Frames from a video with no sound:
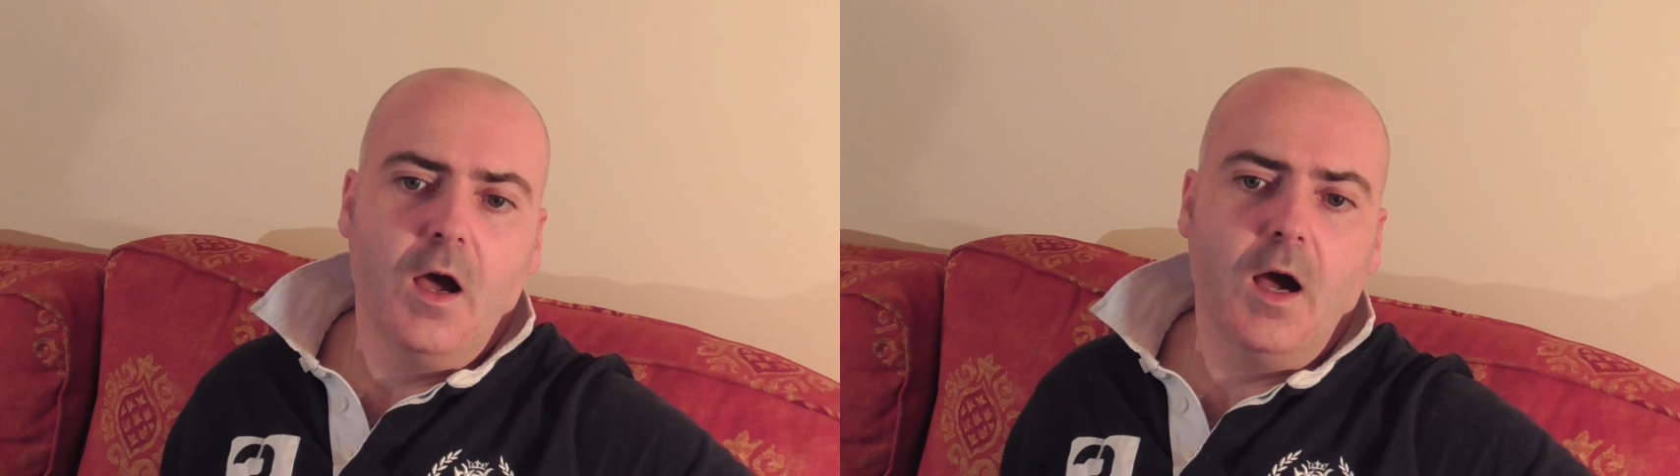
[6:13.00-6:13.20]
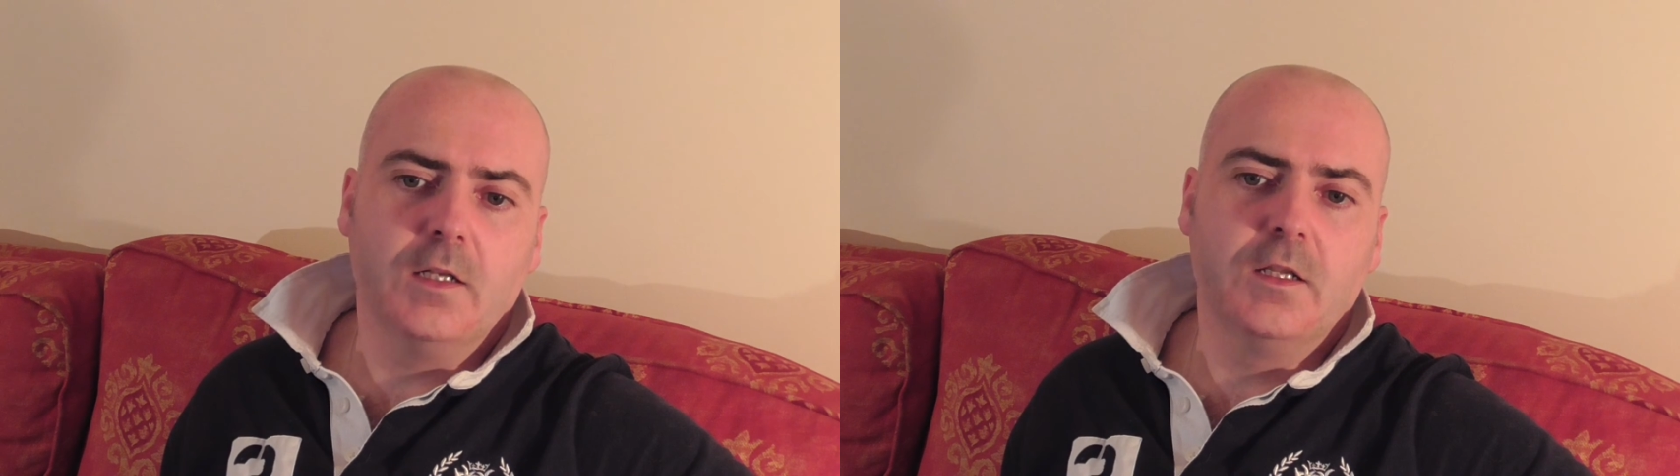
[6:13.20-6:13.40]

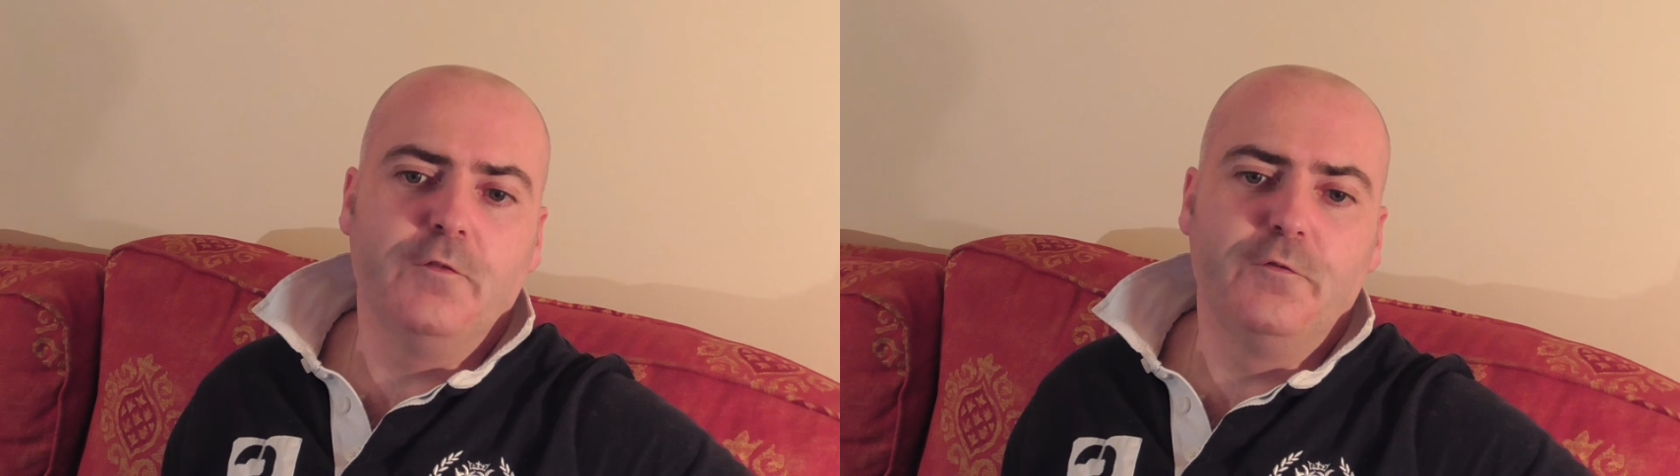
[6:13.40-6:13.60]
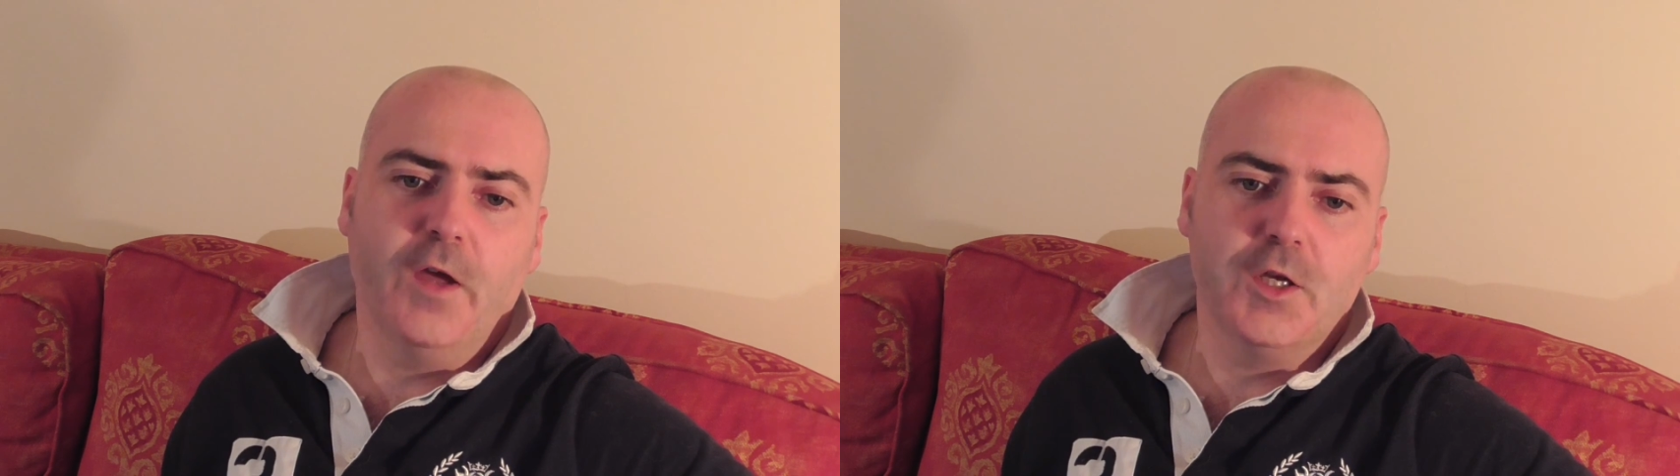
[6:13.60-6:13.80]
and
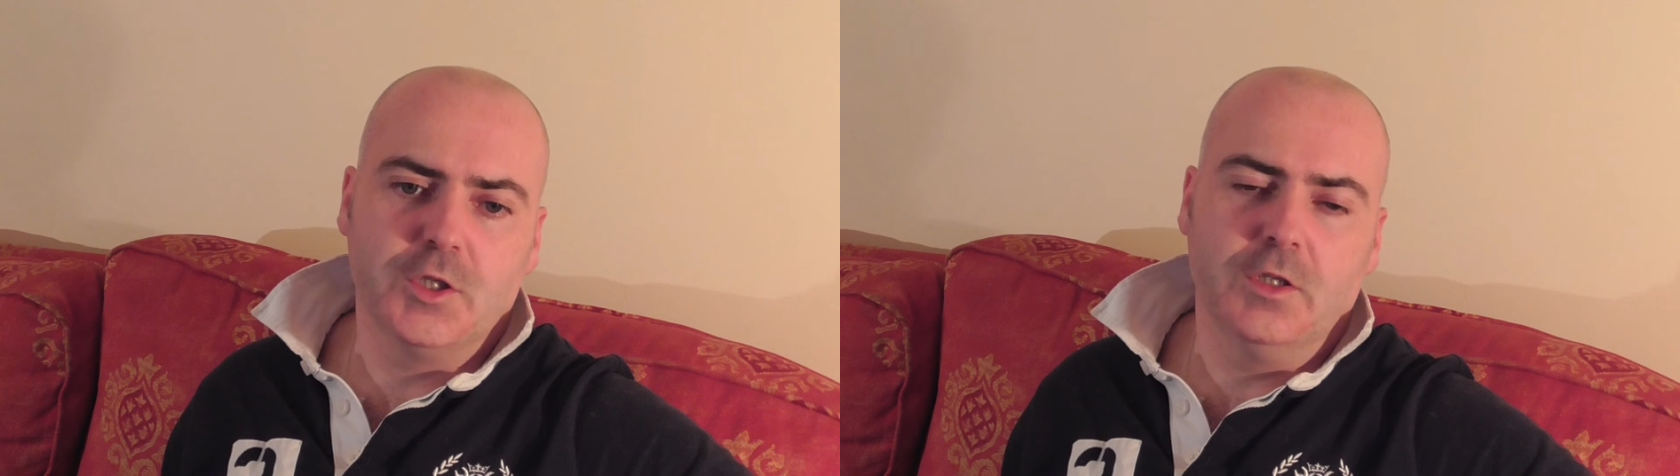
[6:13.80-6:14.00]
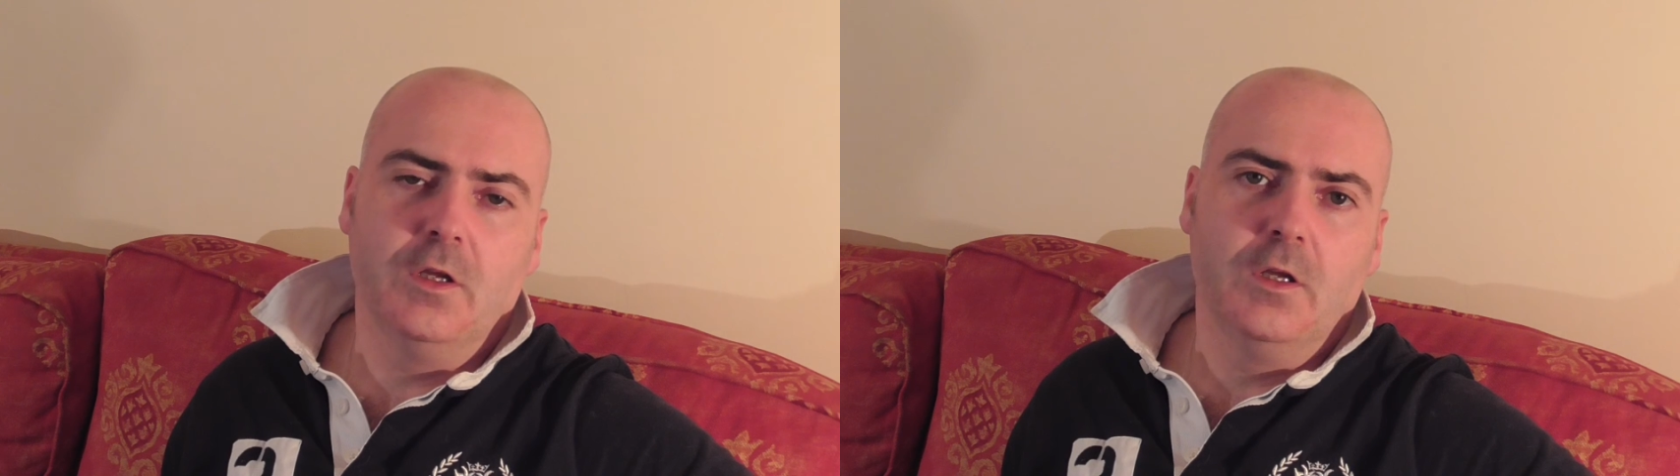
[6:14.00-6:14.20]

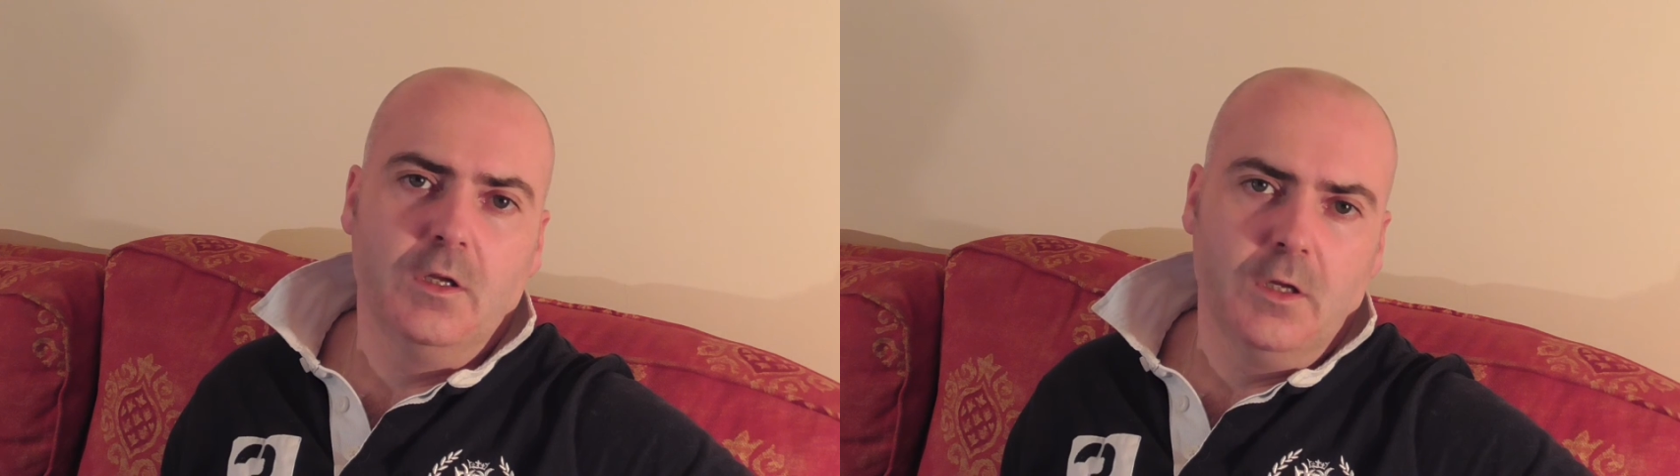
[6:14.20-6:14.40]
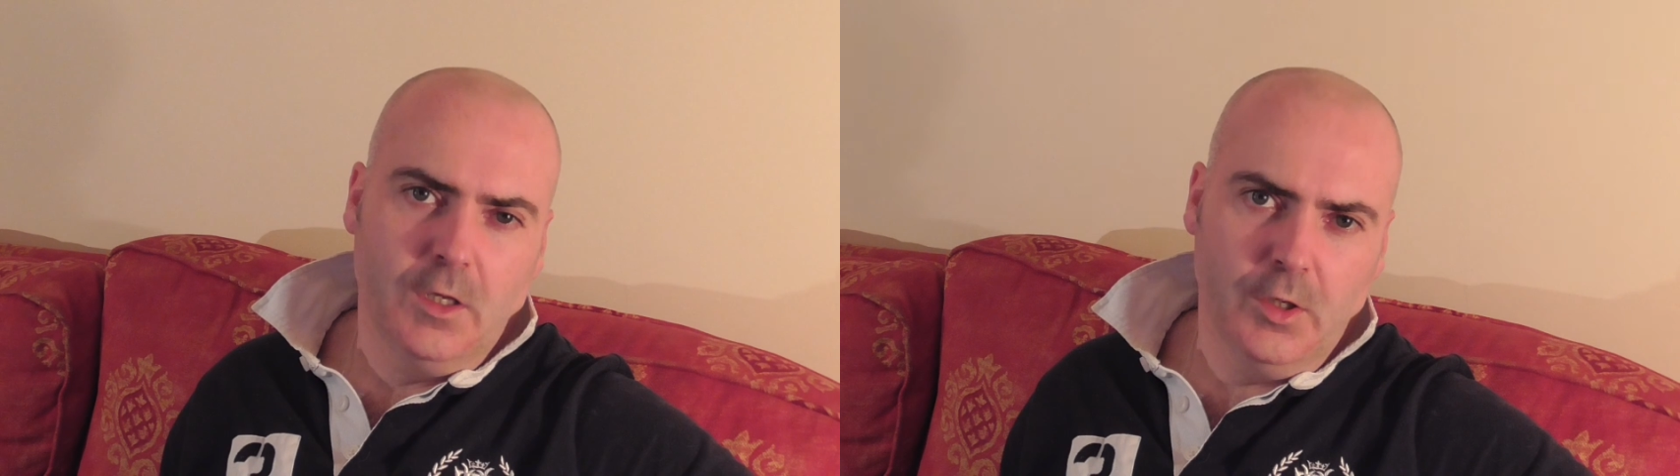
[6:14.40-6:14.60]
confession
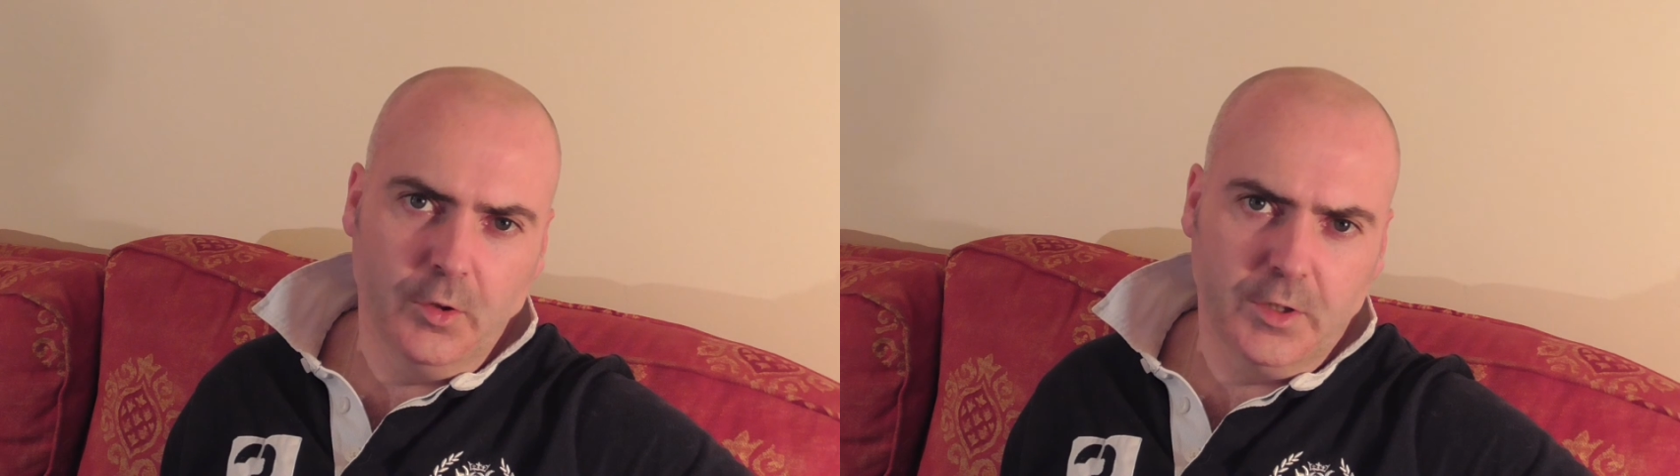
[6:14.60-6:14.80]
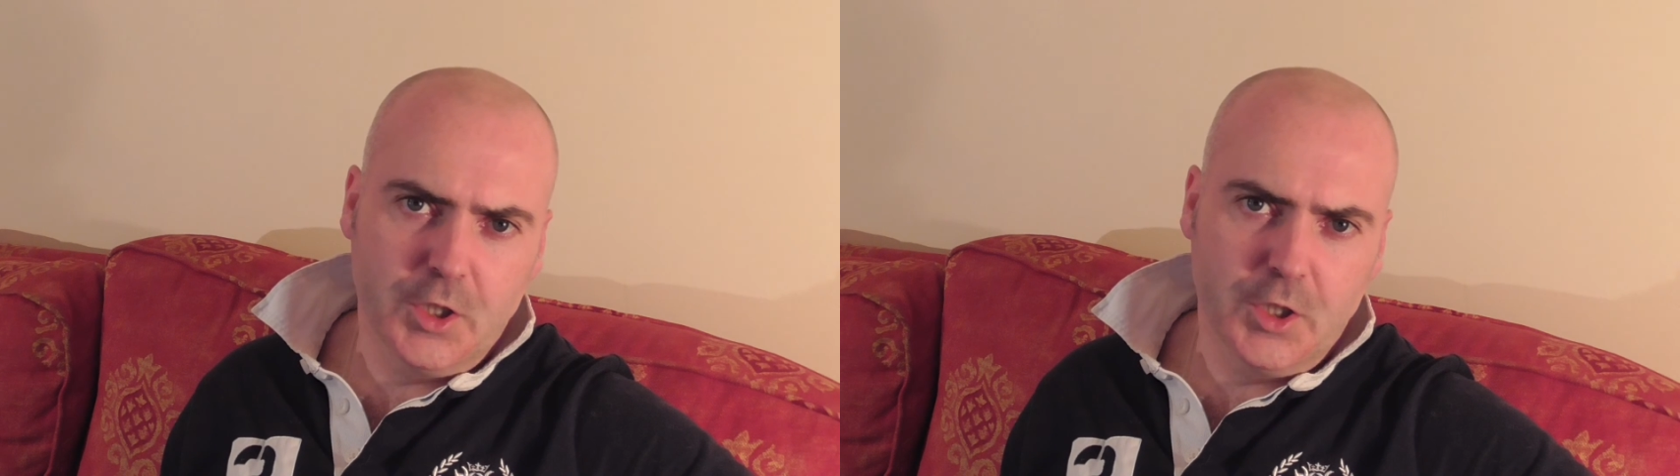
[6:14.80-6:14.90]
not